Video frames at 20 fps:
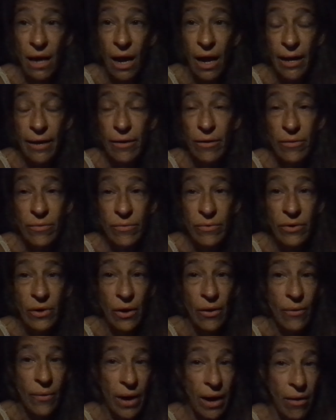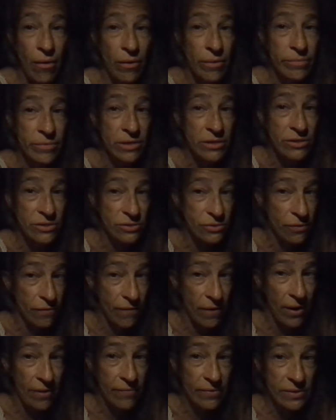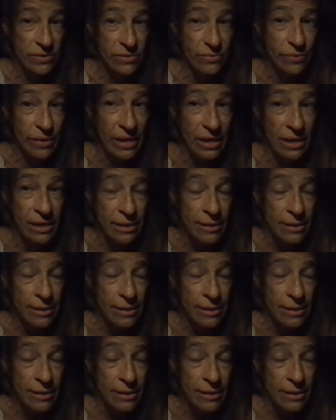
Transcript: I don't know how I'm going to survive this week.